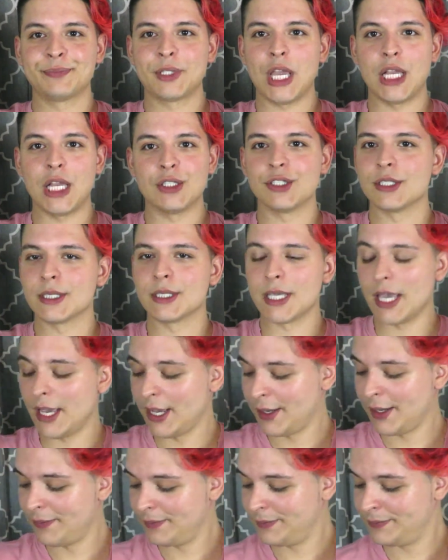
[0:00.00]
I just
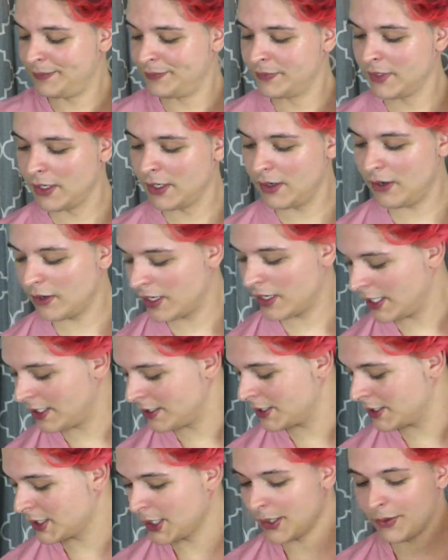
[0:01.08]
can't. Okay,
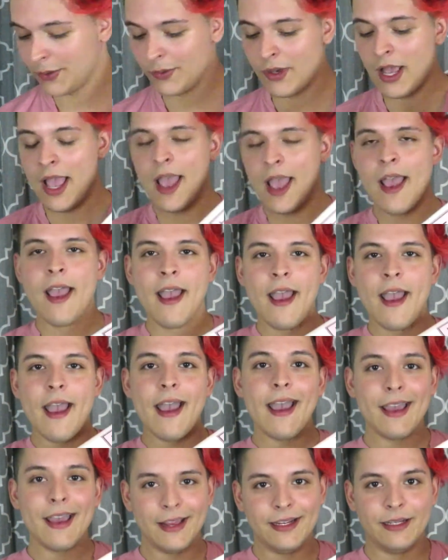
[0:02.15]
so
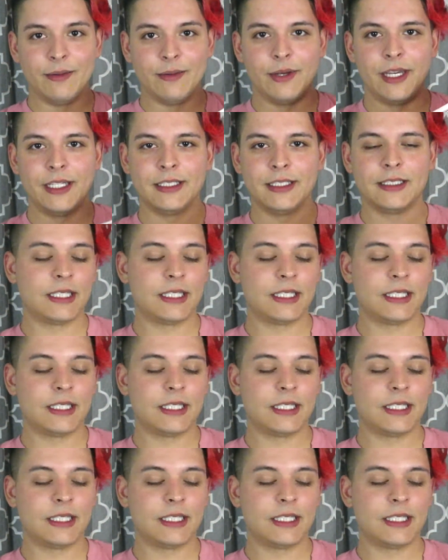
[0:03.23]
anyways,